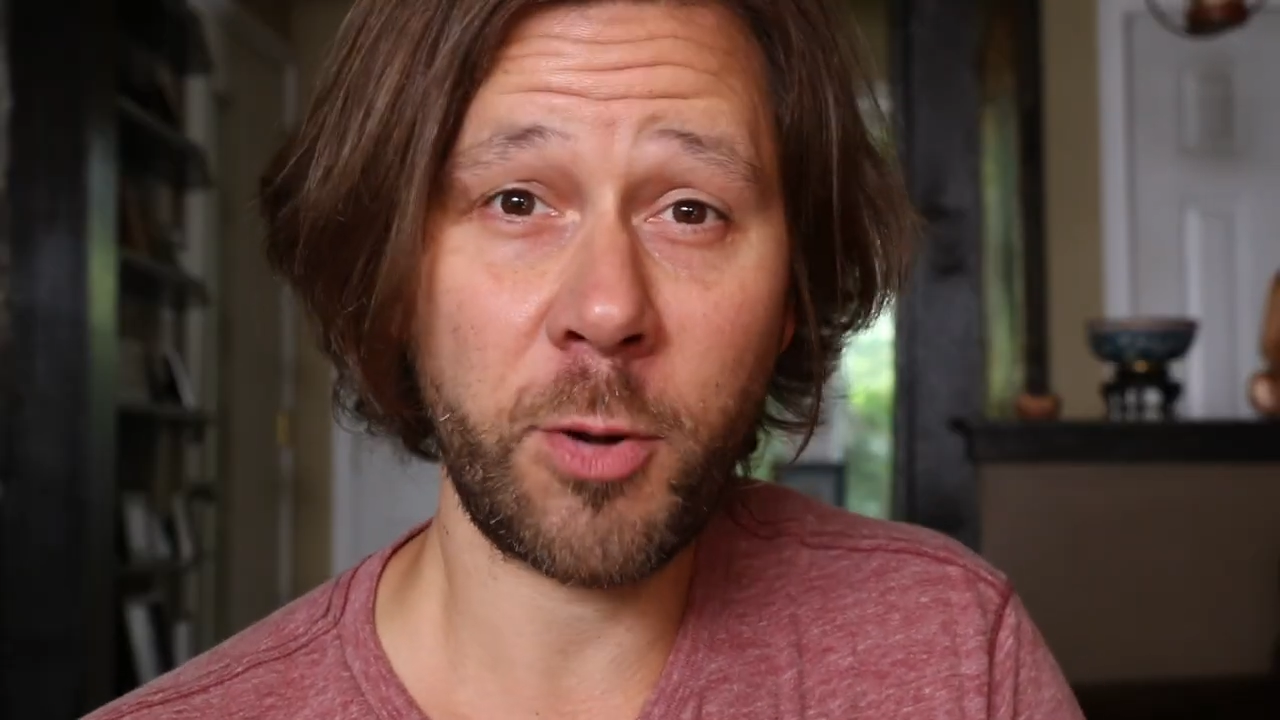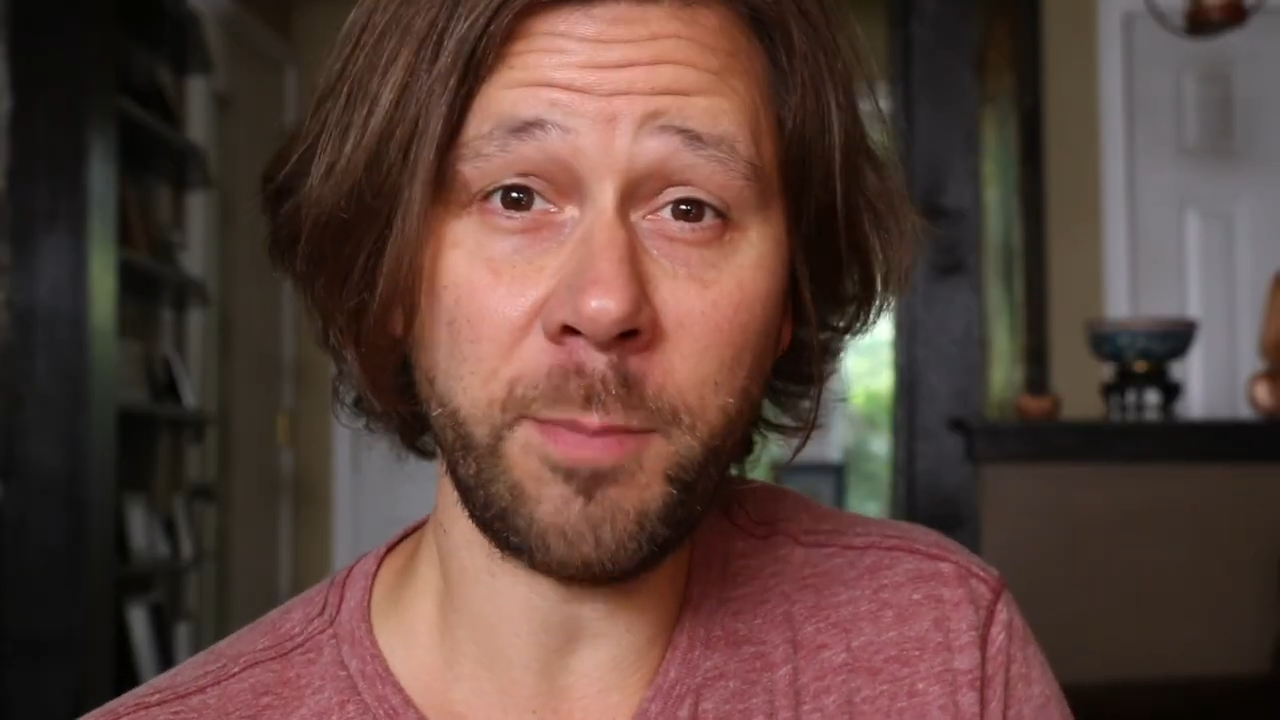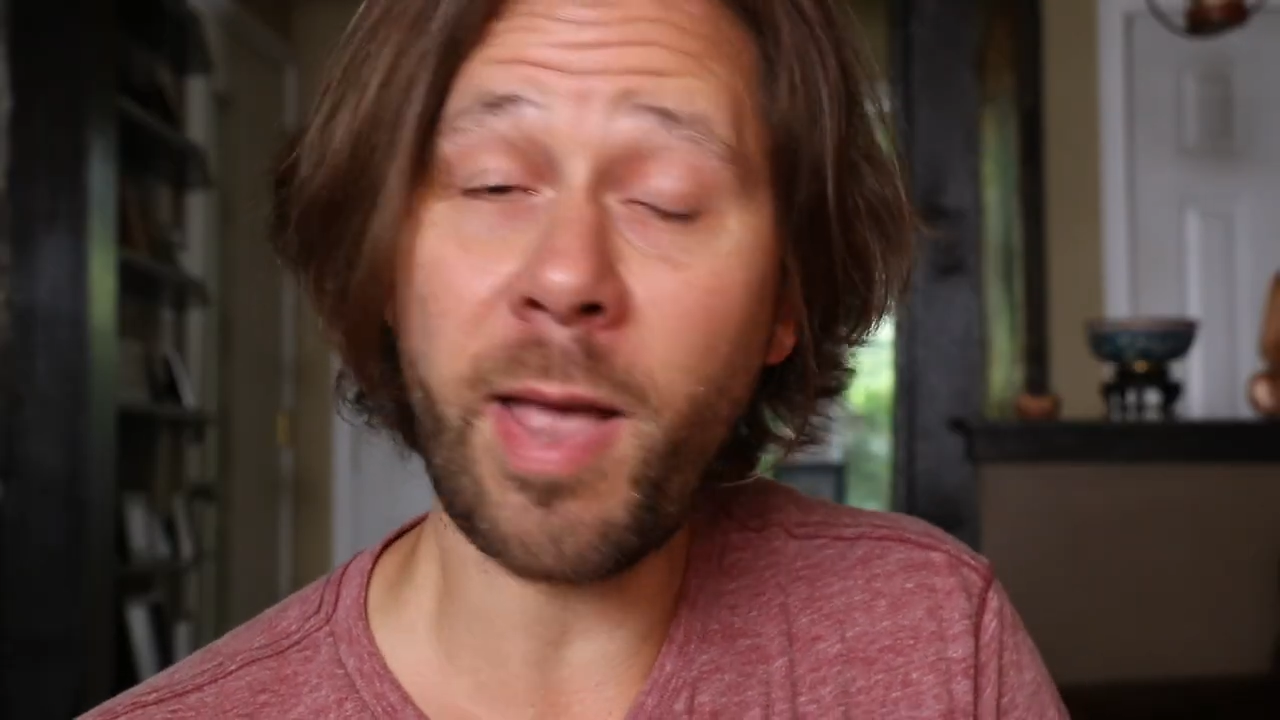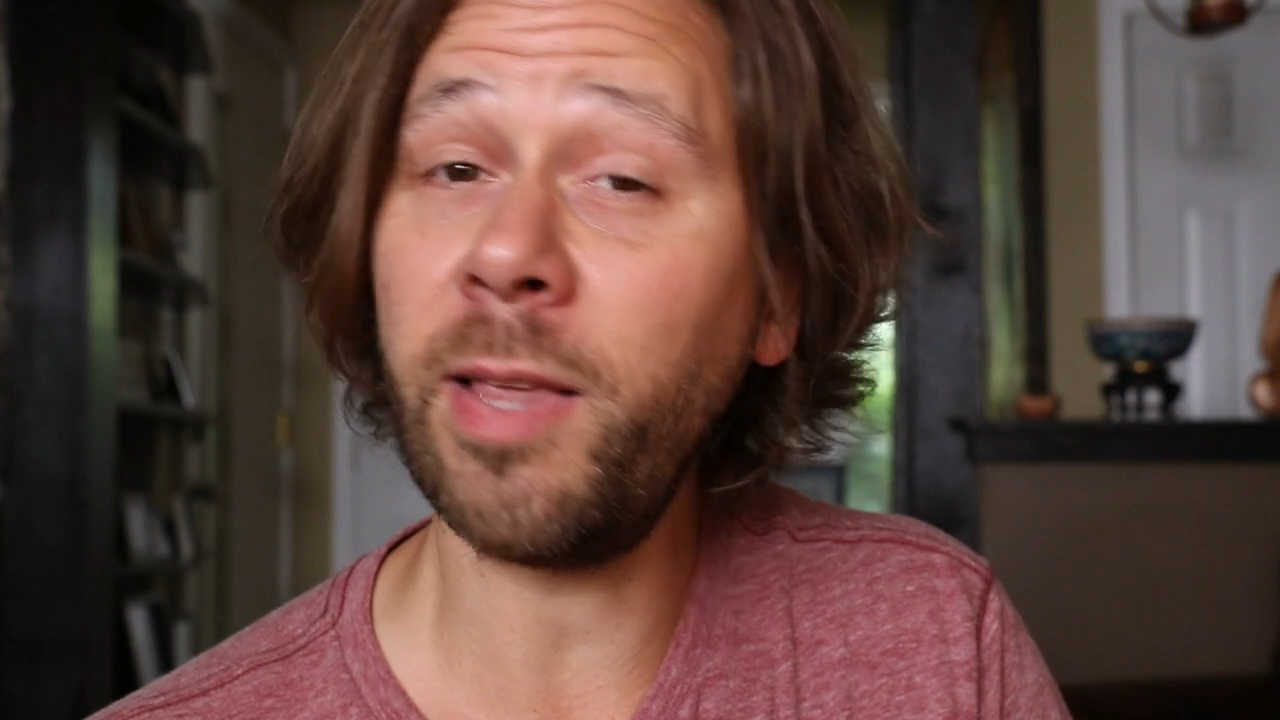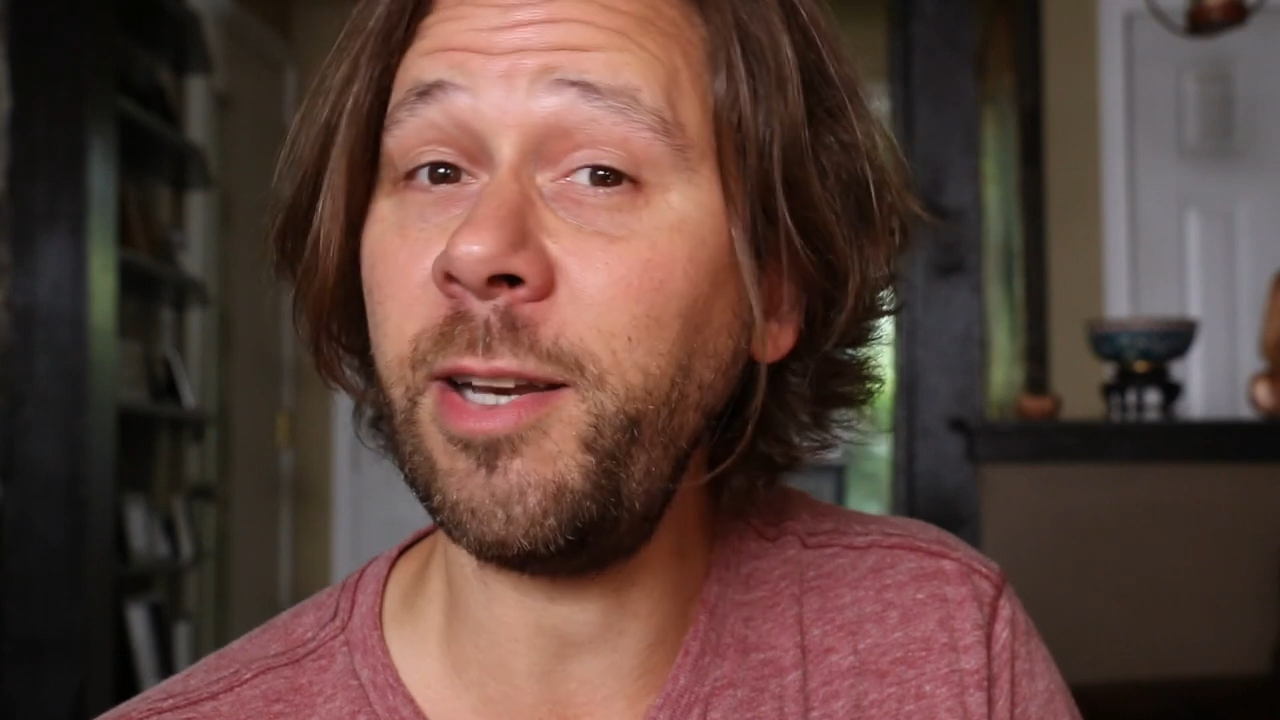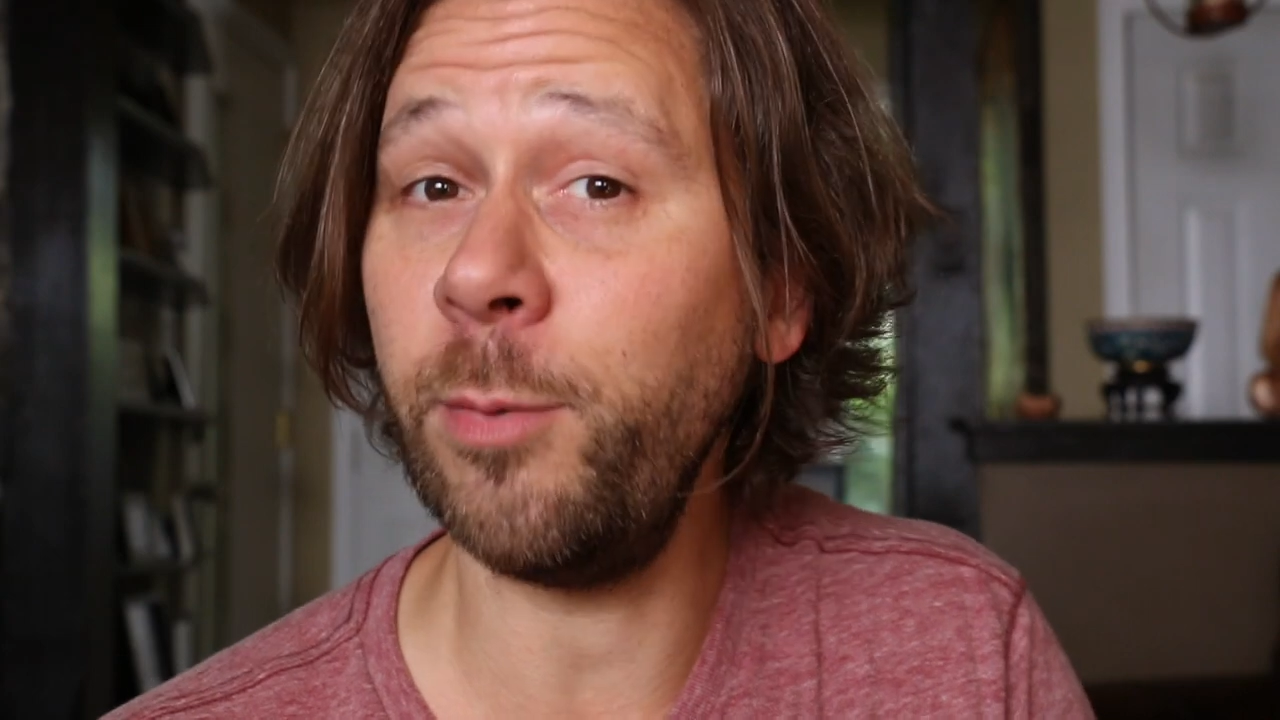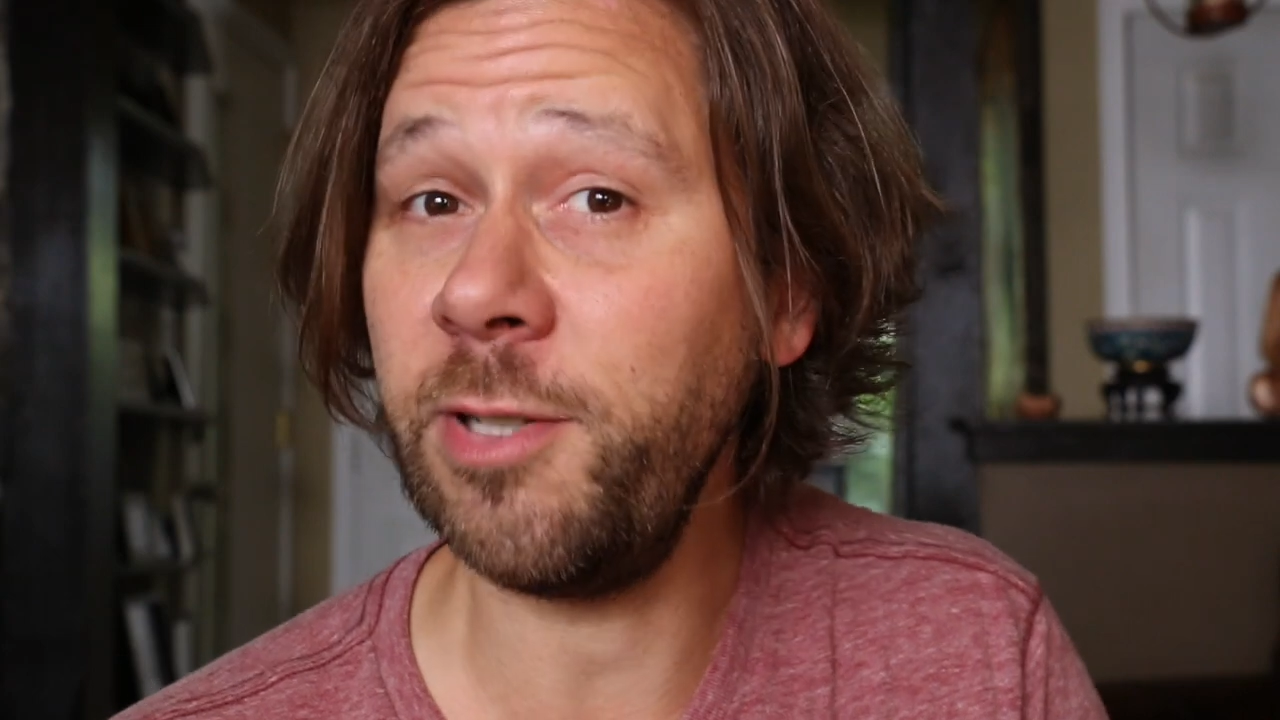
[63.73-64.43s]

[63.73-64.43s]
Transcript: where the melody